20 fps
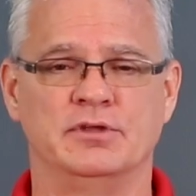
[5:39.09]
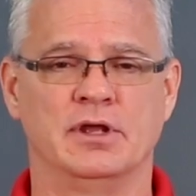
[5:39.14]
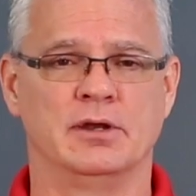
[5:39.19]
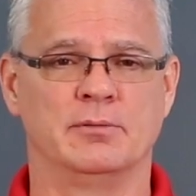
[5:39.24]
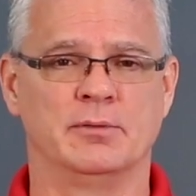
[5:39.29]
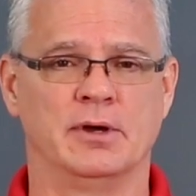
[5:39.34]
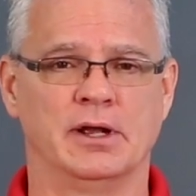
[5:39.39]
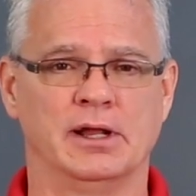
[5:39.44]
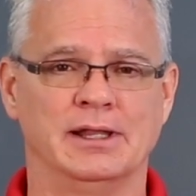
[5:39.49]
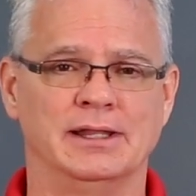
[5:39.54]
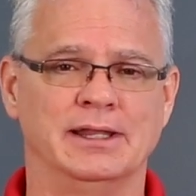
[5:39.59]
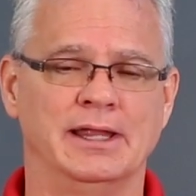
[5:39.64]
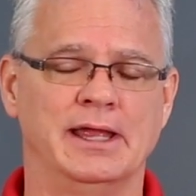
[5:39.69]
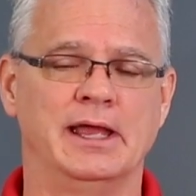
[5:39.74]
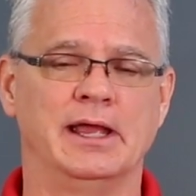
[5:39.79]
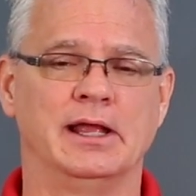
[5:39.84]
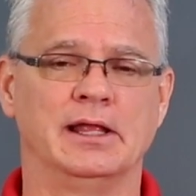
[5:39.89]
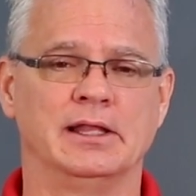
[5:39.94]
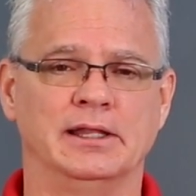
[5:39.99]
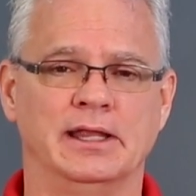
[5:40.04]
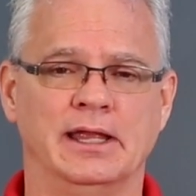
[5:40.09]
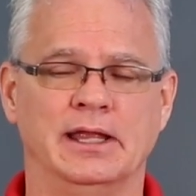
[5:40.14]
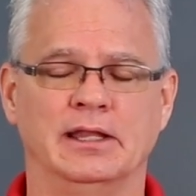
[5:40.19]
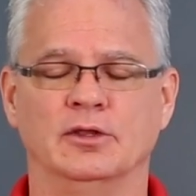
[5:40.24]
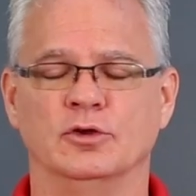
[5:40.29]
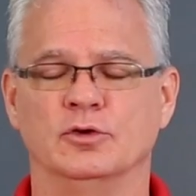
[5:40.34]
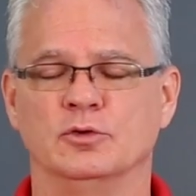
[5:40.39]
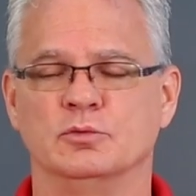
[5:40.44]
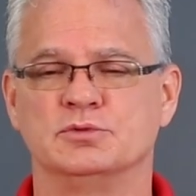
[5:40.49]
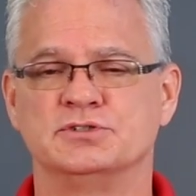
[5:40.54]
done them on clay, clay
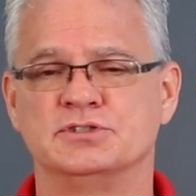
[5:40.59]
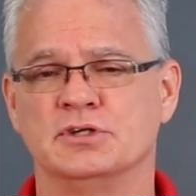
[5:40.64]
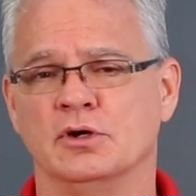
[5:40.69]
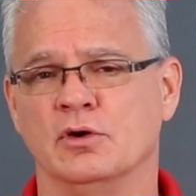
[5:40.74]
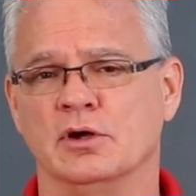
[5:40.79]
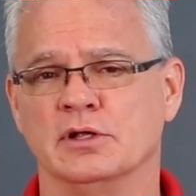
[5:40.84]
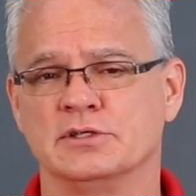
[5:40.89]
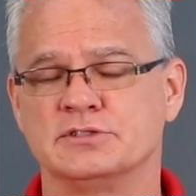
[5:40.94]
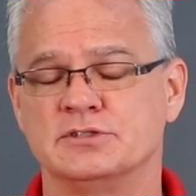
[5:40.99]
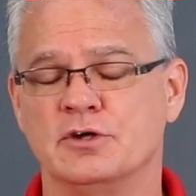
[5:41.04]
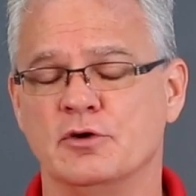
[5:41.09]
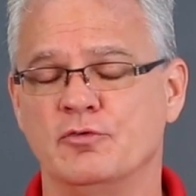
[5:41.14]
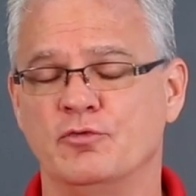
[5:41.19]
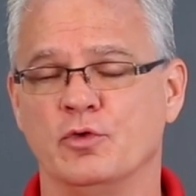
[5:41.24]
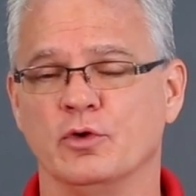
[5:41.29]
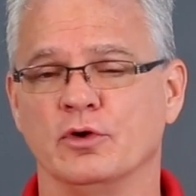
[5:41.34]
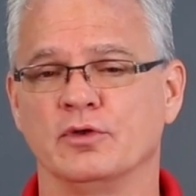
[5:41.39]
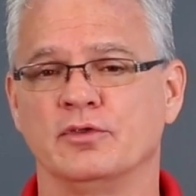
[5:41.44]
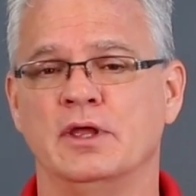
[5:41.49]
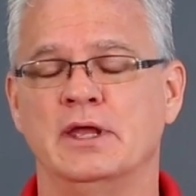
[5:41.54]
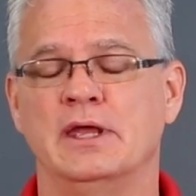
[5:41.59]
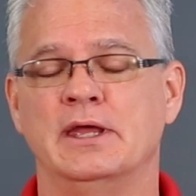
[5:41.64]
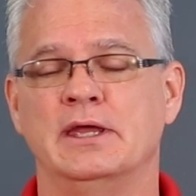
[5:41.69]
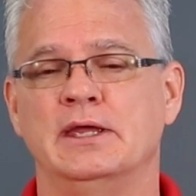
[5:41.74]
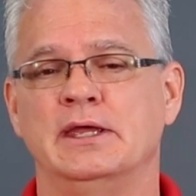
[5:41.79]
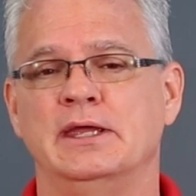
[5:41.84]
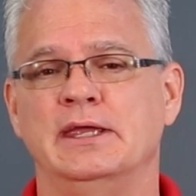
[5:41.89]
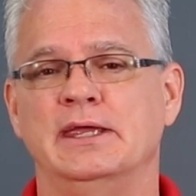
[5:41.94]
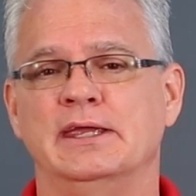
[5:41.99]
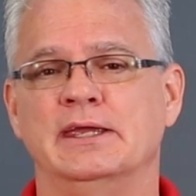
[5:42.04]
lube, so on and so forth,
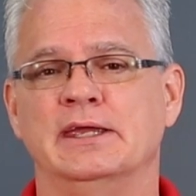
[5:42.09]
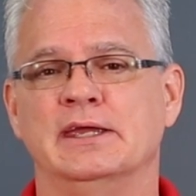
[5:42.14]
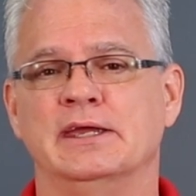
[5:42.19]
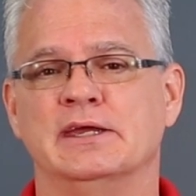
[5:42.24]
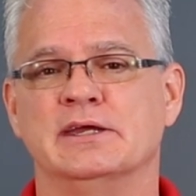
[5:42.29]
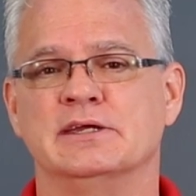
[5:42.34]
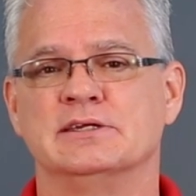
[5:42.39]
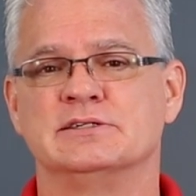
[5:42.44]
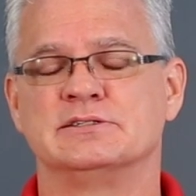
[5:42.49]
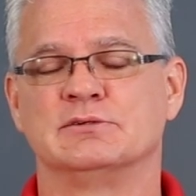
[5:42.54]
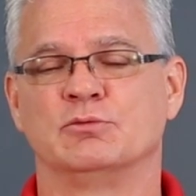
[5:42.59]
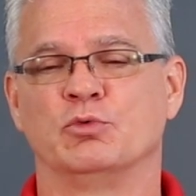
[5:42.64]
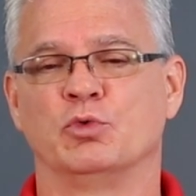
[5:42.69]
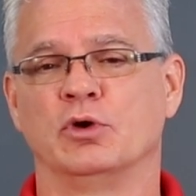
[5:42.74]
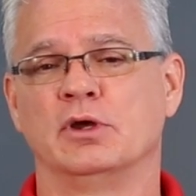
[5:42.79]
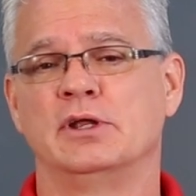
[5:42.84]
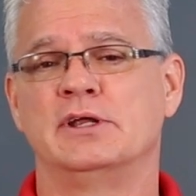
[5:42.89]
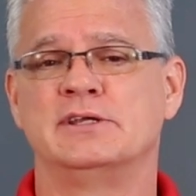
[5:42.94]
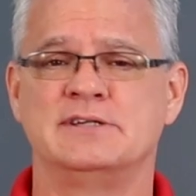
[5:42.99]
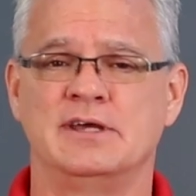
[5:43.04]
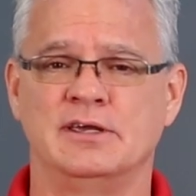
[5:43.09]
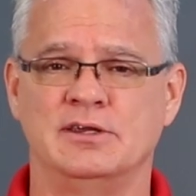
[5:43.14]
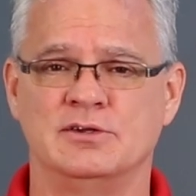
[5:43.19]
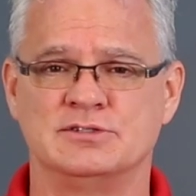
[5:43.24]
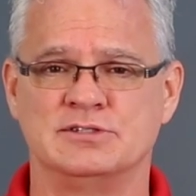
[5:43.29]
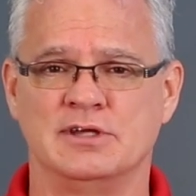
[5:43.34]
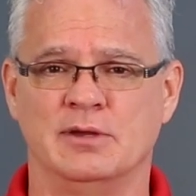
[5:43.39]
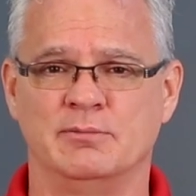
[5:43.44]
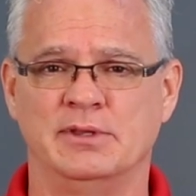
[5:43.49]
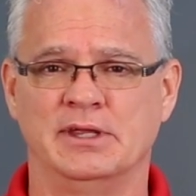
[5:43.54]
is we're going to tell you
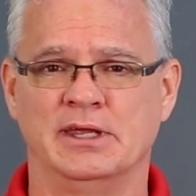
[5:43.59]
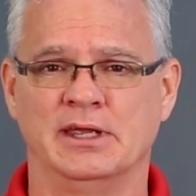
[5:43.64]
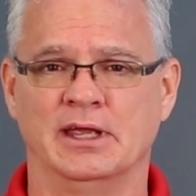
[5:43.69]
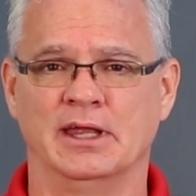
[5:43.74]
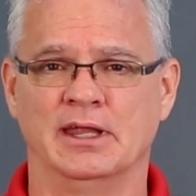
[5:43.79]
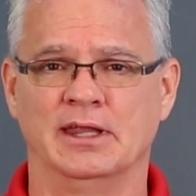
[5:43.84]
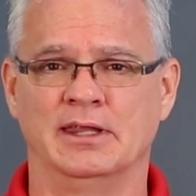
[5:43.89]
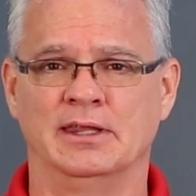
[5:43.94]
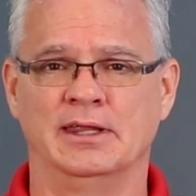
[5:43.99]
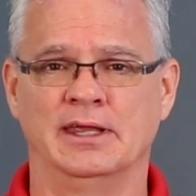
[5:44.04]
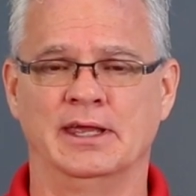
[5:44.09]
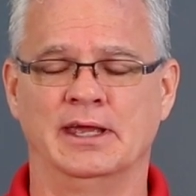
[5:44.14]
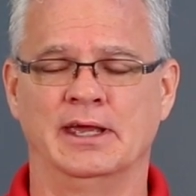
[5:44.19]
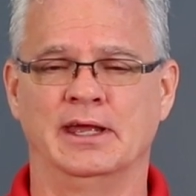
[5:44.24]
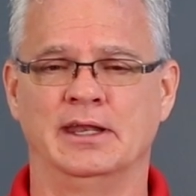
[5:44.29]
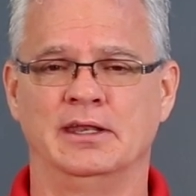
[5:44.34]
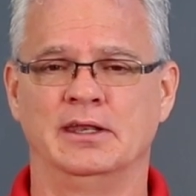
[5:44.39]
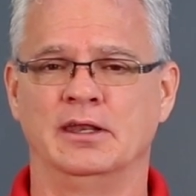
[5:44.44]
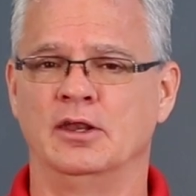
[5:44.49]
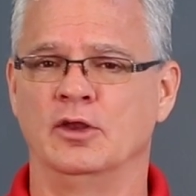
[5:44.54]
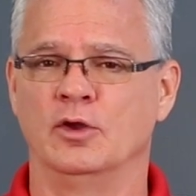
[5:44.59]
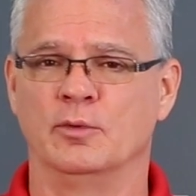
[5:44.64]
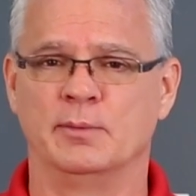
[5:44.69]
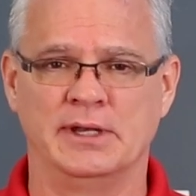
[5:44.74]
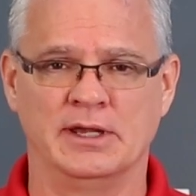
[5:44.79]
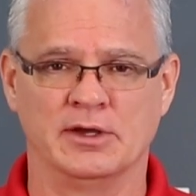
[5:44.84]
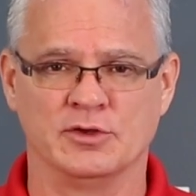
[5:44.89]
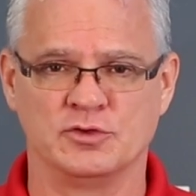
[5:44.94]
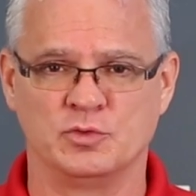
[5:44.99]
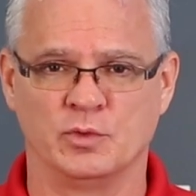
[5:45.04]
something that
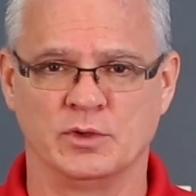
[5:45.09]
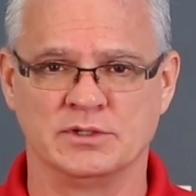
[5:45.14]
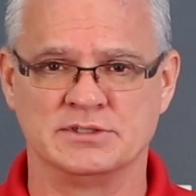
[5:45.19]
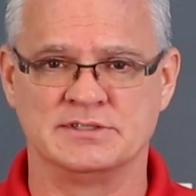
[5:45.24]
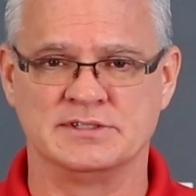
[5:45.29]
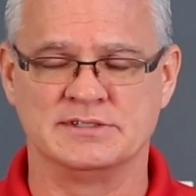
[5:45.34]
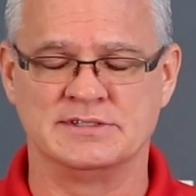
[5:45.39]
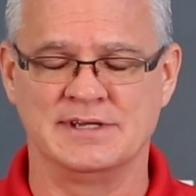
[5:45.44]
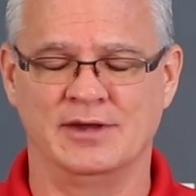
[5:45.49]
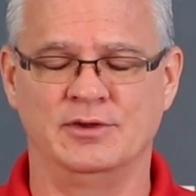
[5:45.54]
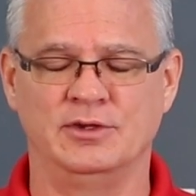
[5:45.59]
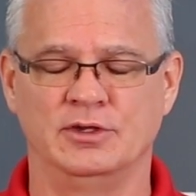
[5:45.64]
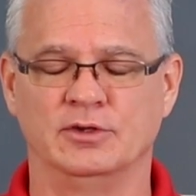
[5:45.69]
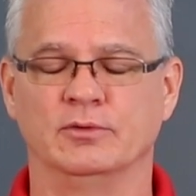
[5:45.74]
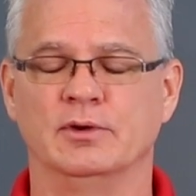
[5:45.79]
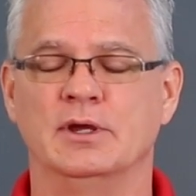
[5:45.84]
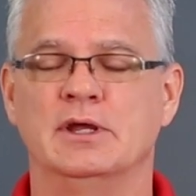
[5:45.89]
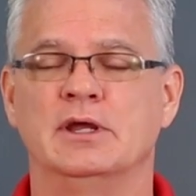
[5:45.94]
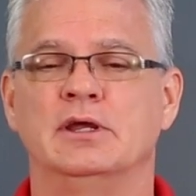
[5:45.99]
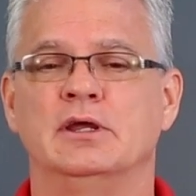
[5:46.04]
nobody else wants to tell you.